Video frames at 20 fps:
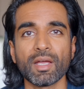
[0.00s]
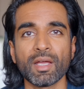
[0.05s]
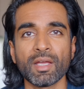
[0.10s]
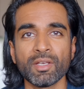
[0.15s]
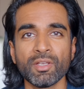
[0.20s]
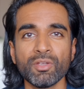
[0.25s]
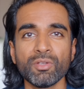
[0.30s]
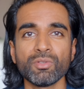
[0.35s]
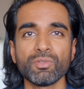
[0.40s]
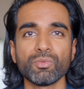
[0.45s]
I
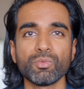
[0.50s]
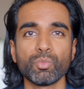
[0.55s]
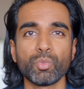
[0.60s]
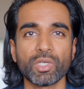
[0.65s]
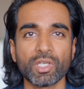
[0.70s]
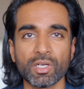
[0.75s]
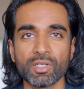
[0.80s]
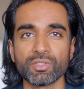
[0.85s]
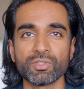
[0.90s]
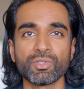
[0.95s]
know we
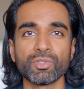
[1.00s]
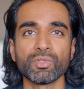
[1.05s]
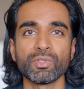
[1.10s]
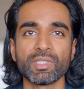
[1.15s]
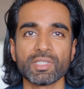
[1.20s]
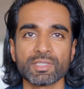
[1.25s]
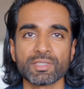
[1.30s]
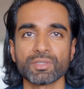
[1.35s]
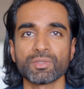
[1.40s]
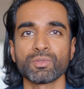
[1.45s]
can't do
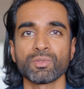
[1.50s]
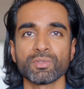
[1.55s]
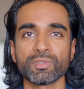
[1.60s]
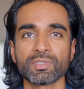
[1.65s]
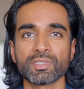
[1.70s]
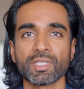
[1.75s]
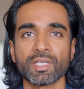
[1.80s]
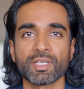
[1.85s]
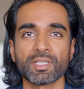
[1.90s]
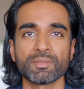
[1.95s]
this in all
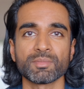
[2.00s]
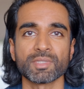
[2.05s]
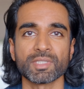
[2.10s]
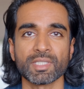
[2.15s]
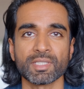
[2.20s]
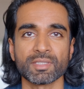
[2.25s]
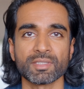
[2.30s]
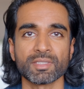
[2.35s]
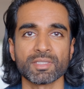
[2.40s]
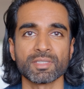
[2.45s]

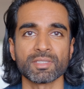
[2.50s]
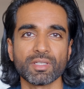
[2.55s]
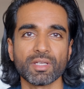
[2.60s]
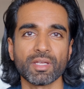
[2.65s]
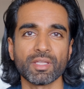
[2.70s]
circumstances.